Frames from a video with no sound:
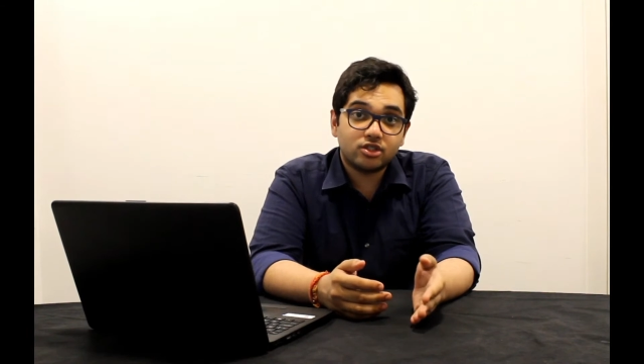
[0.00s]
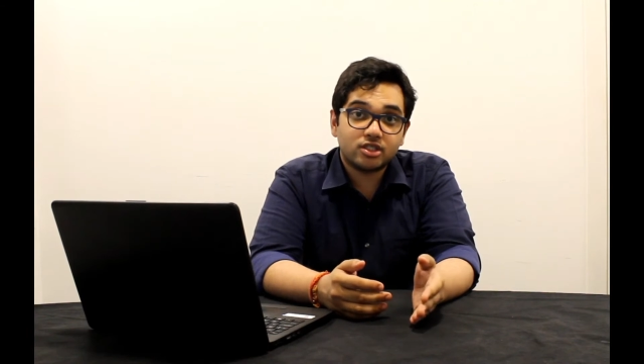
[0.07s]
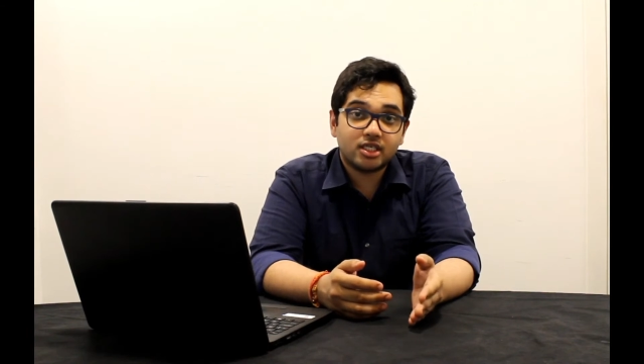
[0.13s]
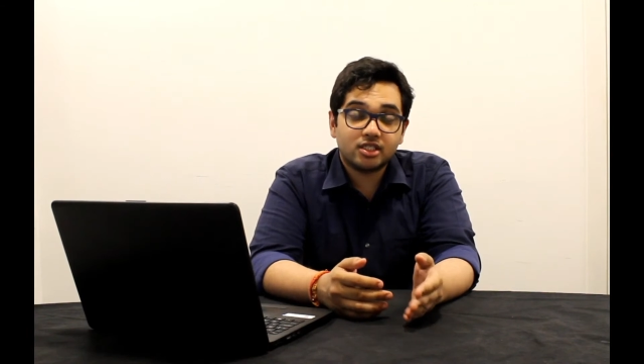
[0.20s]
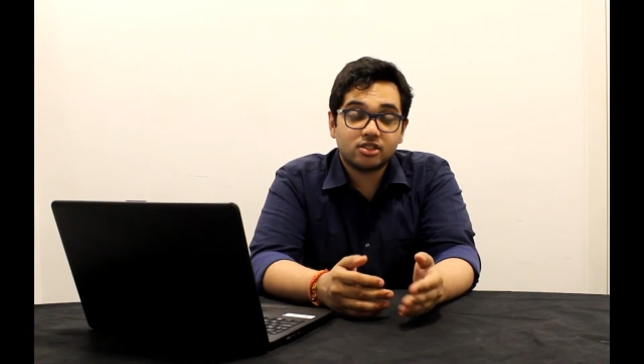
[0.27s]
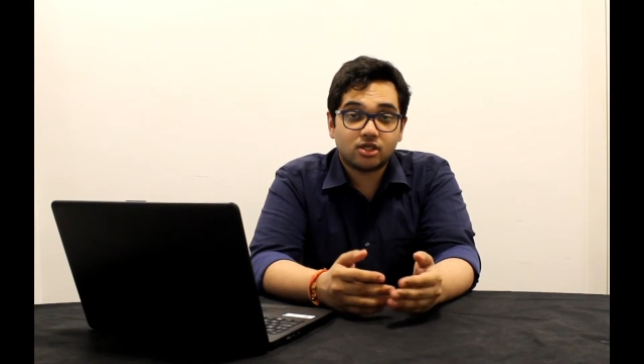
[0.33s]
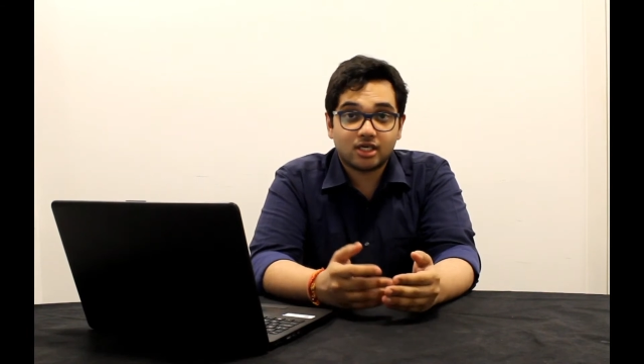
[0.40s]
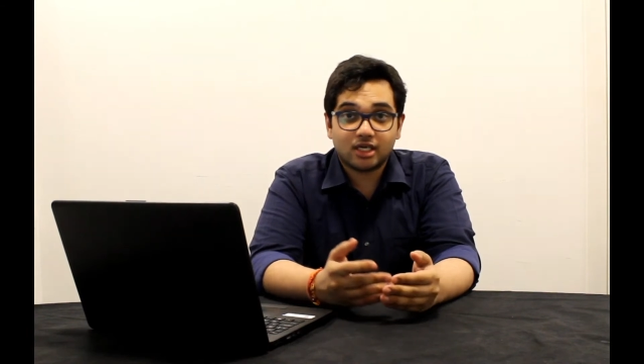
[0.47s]

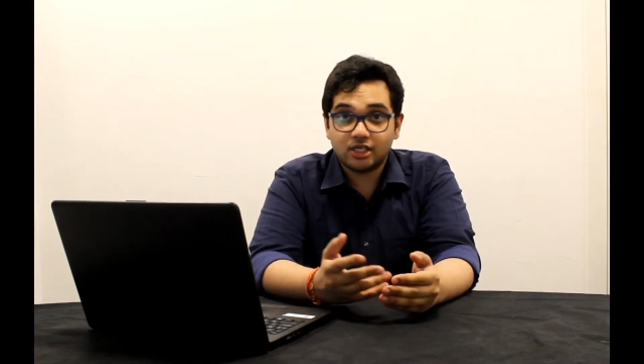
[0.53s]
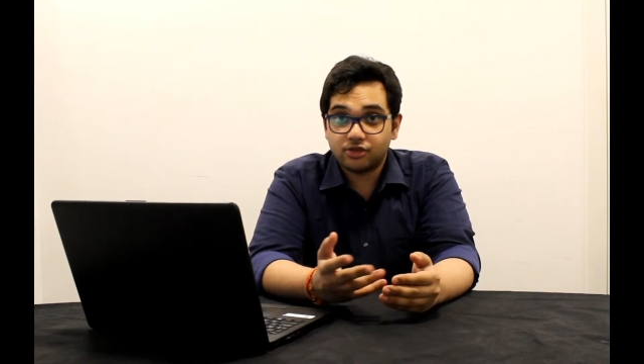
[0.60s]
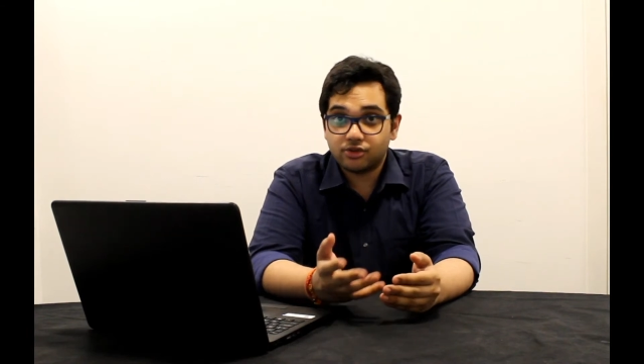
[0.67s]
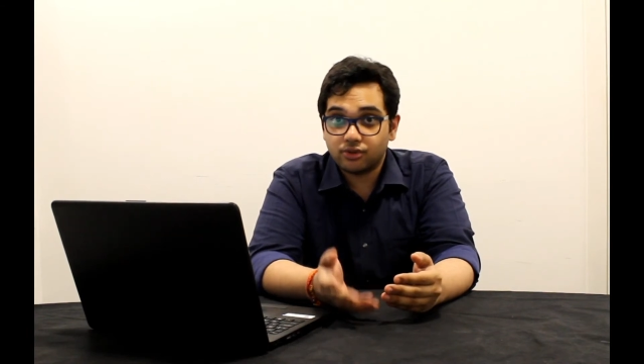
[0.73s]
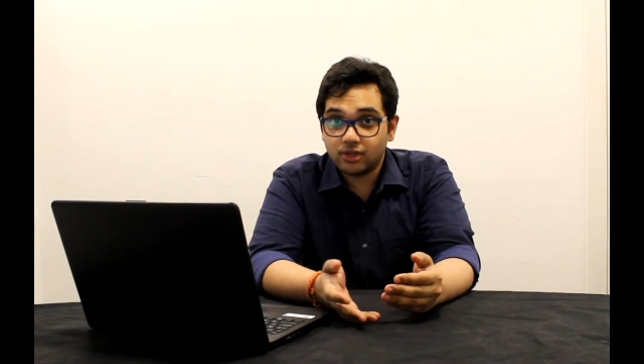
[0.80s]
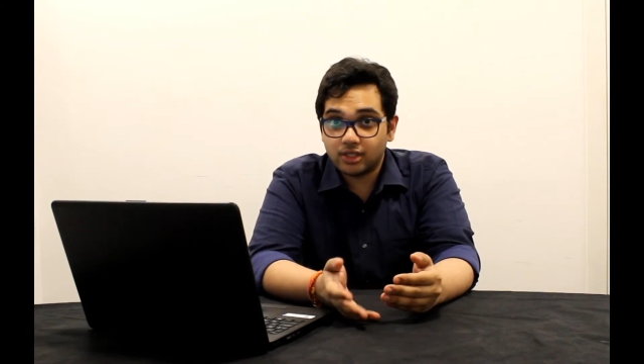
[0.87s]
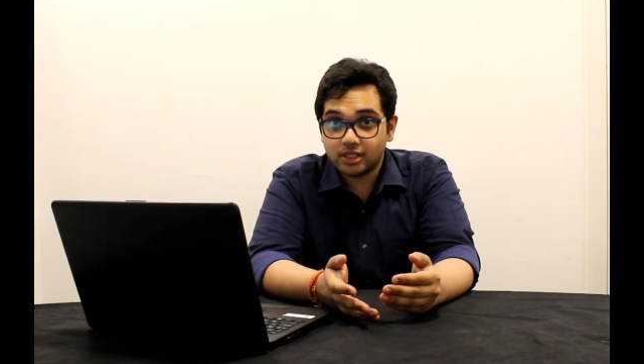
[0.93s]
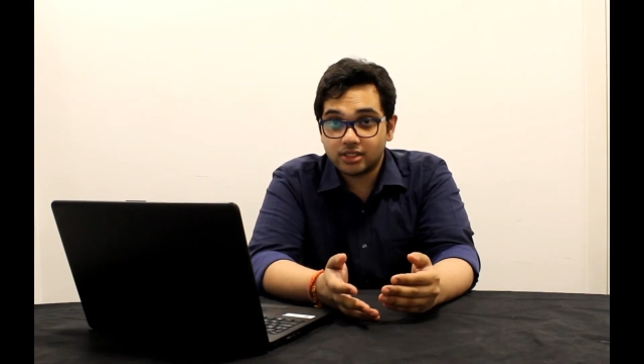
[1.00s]
fiduciaries
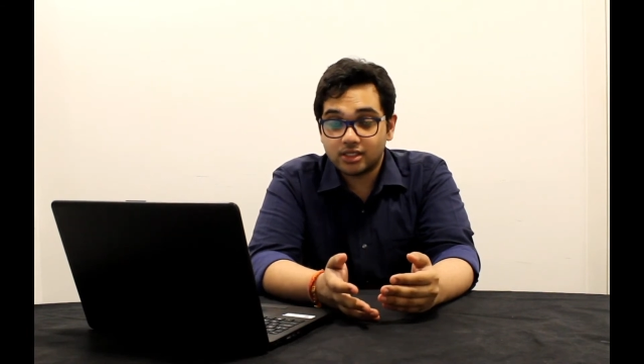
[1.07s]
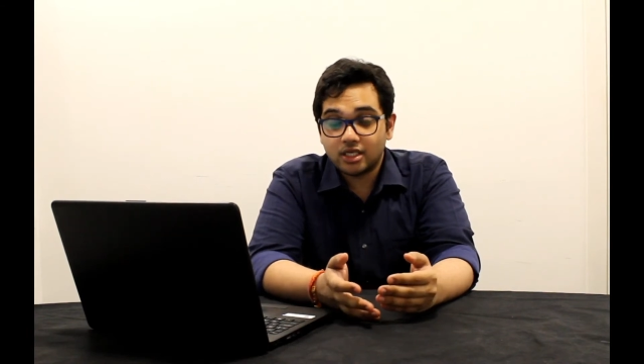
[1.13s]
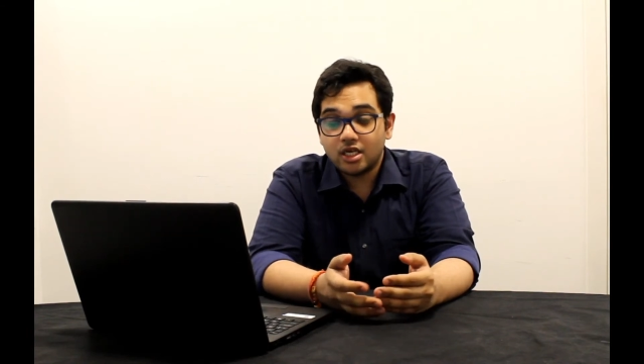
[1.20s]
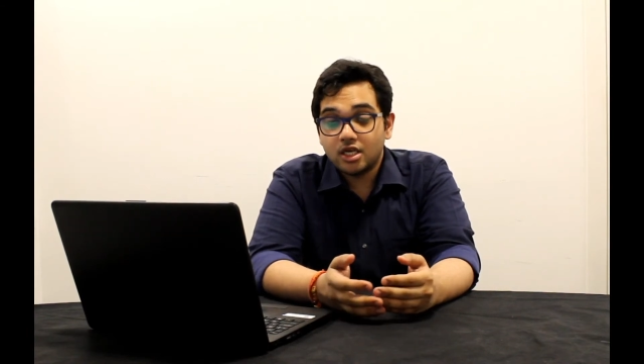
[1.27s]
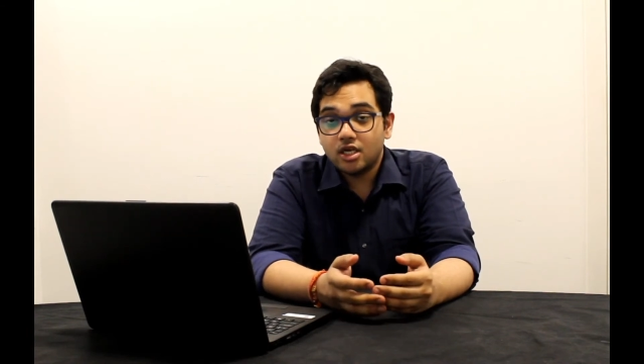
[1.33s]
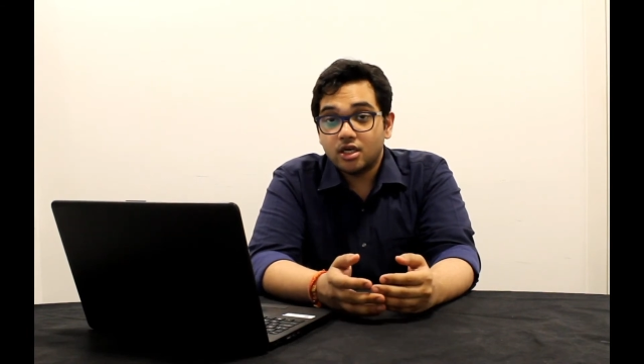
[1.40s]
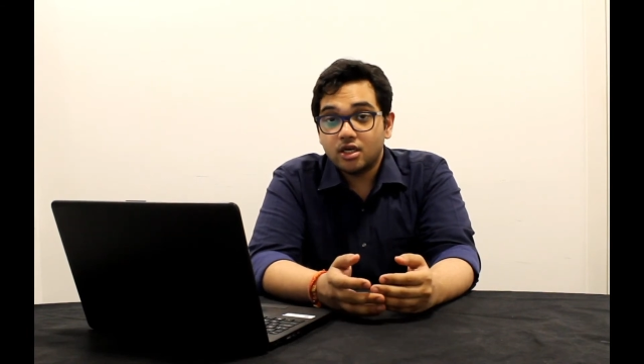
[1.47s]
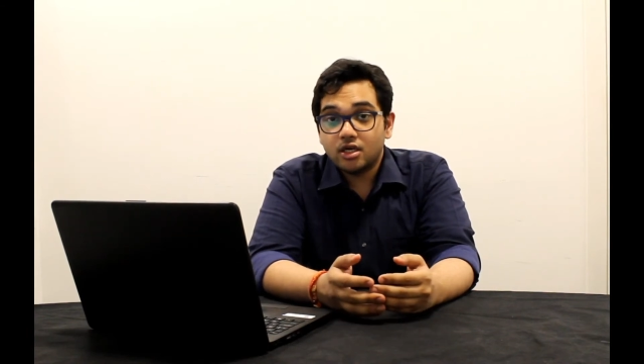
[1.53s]
or
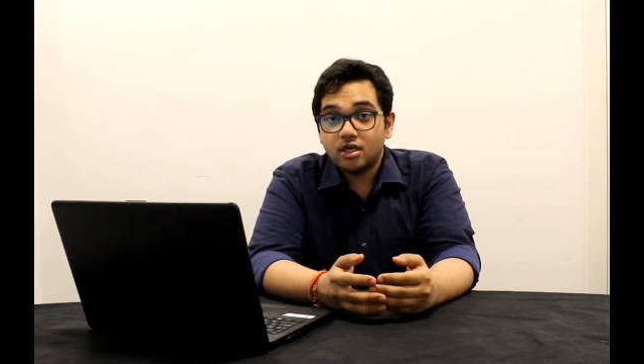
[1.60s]
controllers